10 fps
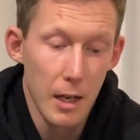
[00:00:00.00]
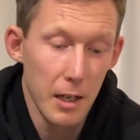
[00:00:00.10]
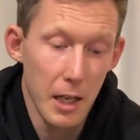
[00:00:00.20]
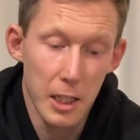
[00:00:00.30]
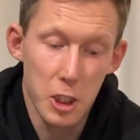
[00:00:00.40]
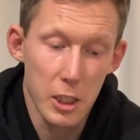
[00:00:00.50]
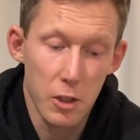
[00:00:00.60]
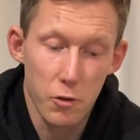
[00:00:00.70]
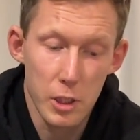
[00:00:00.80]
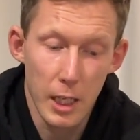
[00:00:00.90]
it's just
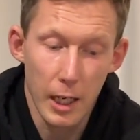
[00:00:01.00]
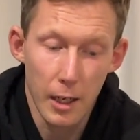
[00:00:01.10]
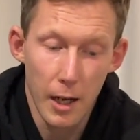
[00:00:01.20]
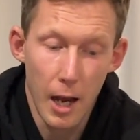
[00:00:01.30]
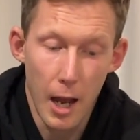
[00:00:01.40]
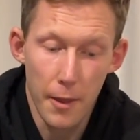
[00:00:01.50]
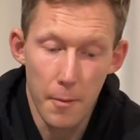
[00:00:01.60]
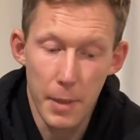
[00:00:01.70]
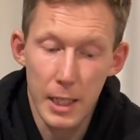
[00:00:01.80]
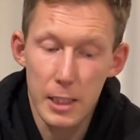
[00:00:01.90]
interesting. Uh, the
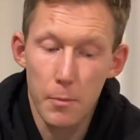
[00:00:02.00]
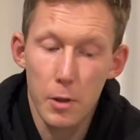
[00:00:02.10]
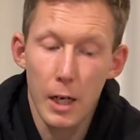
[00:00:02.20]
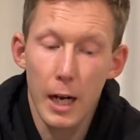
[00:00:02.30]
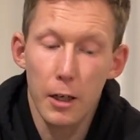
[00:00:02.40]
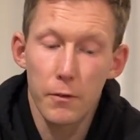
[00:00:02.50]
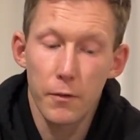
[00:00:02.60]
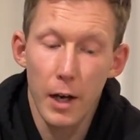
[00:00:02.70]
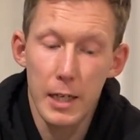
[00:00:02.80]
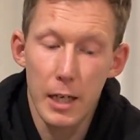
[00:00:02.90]
biggest number that I could
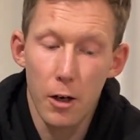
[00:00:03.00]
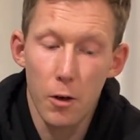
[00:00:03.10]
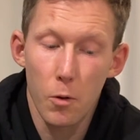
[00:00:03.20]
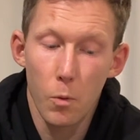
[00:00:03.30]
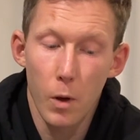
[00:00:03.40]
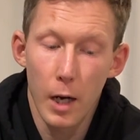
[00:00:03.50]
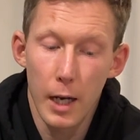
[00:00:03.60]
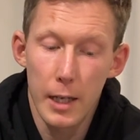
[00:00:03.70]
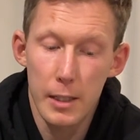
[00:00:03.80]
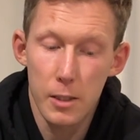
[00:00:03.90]
find here
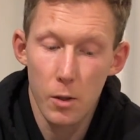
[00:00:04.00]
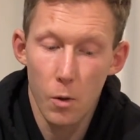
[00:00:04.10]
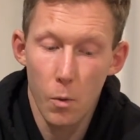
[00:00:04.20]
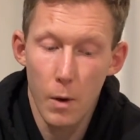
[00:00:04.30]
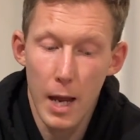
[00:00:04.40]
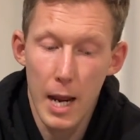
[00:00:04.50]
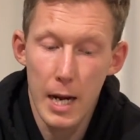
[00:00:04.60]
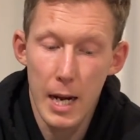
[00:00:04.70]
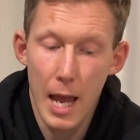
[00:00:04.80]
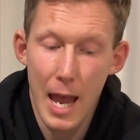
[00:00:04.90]
was
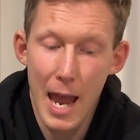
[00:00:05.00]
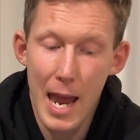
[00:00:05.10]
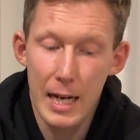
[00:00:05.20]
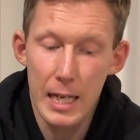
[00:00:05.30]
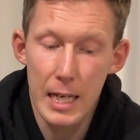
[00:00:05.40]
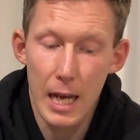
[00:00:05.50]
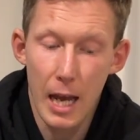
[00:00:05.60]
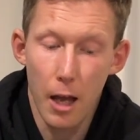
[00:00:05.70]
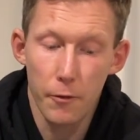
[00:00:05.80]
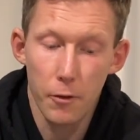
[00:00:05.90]
when Eddie
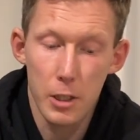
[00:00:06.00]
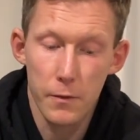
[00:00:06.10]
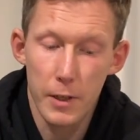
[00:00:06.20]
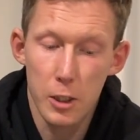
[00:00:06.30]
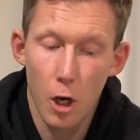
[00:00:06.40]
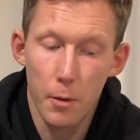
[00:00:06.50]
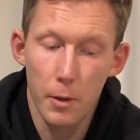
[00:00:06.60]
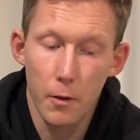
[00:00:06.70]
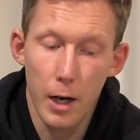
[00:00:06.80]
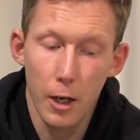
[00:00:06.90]
Alvarez faced Conor
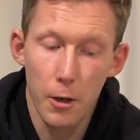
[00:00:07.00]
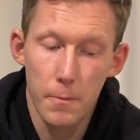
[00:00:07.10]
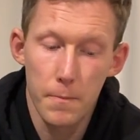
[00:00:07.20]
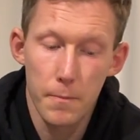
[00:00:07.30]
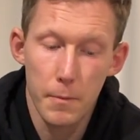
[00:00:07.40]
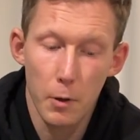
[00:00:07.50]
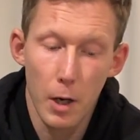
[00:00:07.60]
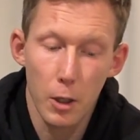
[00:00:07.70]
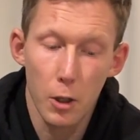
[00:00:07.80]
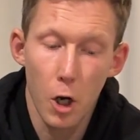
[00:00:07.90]
McGregor.
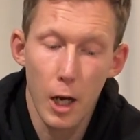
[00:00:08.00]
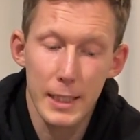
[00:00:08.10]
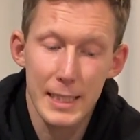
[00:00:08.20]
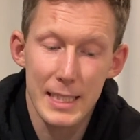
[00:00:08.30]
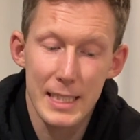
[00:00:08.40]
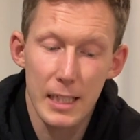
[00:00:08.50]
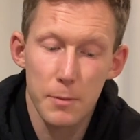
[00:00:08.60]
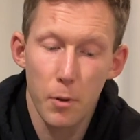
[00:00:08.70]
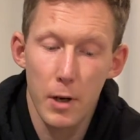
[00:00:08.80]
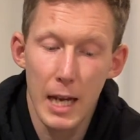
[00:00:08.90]
McGregor got
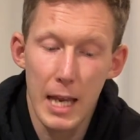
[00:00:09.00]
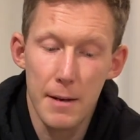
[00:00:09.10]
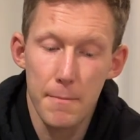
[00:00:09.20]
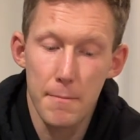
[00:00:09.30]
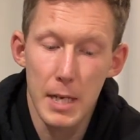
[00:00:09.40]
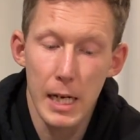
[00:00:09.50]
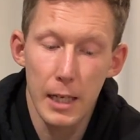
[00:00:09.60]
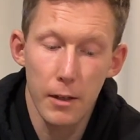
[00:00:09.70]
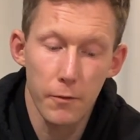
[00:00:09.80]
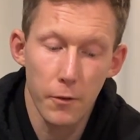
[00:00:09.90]
6.8
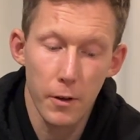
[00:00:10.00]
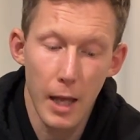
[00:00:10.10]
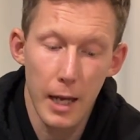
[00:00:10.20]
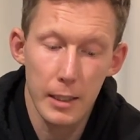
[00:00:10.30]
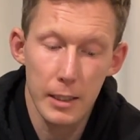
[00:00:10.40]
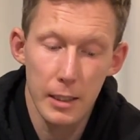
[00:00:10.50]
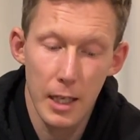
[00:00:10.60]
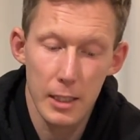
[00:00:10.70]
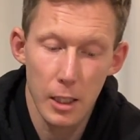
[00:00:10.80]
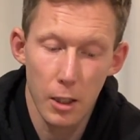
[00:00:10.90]
million for that.
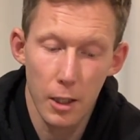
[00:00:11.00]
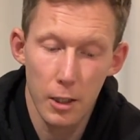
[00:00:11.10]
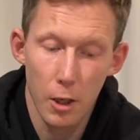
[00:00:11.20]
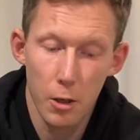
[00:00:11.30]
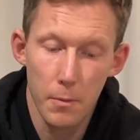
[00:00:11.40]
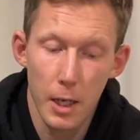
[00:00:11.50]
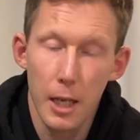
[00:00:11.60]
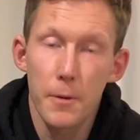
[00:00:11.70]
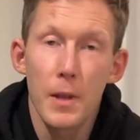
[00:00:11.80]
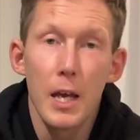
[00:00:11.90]
That's a lot of darn
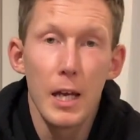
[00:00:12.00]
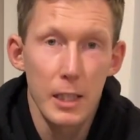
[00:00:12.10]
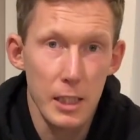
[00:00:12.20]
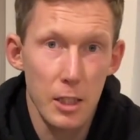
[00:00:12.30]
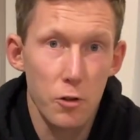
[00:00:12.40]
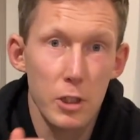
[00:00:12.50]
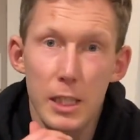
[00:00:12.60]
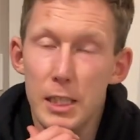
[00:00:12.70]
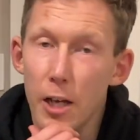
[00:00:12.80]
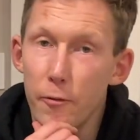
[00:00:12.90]
money. This is interesting
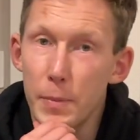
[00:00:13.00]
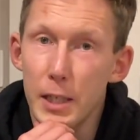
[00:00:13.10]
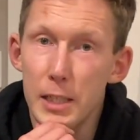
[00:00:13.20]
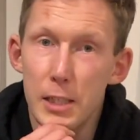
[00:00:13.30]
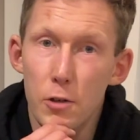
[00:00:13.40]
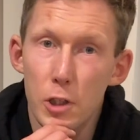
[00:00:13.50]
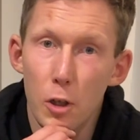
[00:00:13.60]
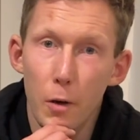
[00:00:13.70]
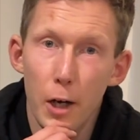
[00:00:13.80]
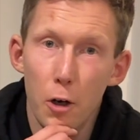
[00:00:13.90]
stuff because years ago
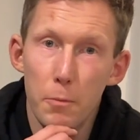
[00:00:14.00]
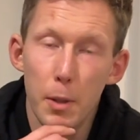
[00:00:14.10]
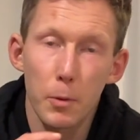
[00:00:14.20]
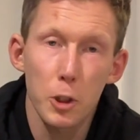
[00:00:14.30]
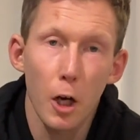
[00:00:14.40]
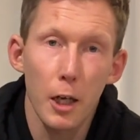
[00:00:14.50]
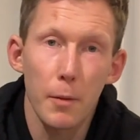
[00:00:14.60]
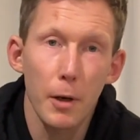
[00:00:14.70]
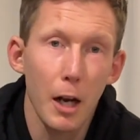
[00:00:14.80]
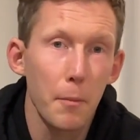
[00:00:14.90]
I heard people talking
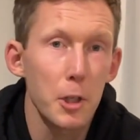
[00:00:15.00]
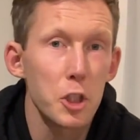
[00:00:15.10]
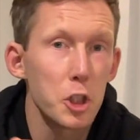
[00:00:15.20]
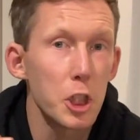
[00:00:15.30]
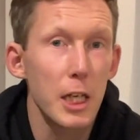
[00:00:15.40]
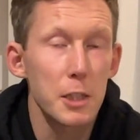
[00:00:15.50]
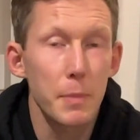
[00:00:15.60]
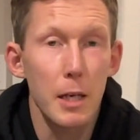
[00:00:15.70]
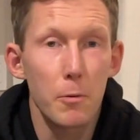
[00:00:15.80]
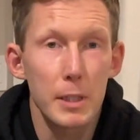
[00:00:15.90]
about how much
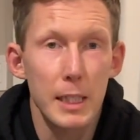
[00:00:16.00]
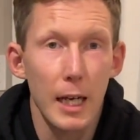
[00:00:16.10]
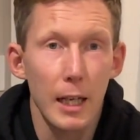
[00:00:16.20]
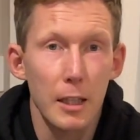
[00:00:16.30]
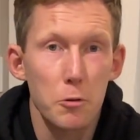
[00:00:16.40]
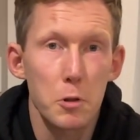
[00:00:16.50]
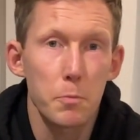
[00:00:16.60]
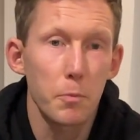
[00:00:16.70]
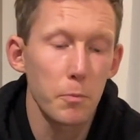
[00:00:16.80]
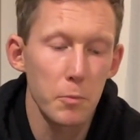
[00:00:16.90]
GSP was getting. This was,
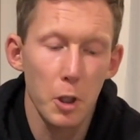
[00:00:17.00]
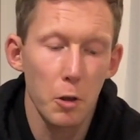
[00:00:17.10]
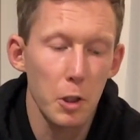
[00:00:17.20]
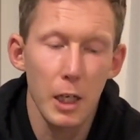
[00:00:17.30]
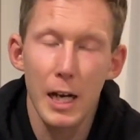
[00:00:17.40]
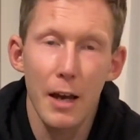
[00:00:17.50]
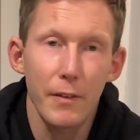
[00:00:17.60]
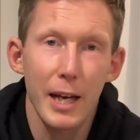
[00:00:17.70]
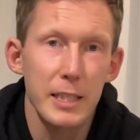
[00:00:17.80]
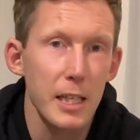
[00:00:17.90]
you know, you didn't have
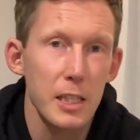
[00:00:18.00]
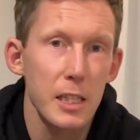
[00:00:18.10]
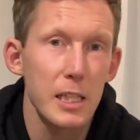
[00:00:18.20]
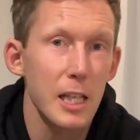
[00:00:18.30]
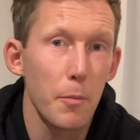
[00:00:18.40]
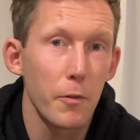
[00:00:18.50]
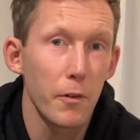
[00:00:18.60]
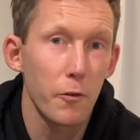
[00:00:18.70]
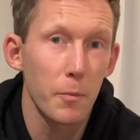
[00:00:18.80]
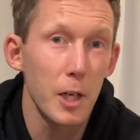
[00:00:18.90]
access to this type of
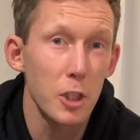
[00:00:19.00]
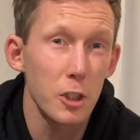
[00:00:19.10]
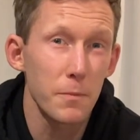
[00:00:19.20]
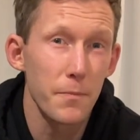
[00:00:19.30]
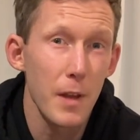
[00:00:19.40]
information.